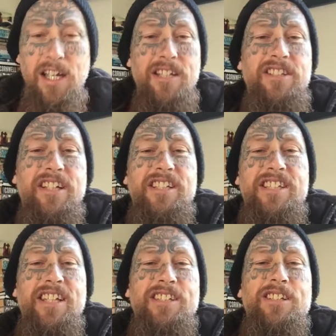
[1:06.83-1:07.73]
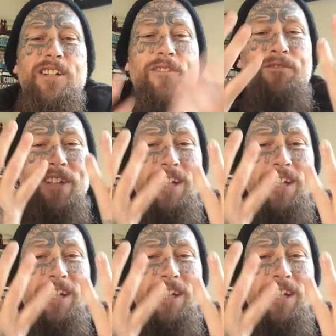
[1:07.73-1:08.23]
as an extension of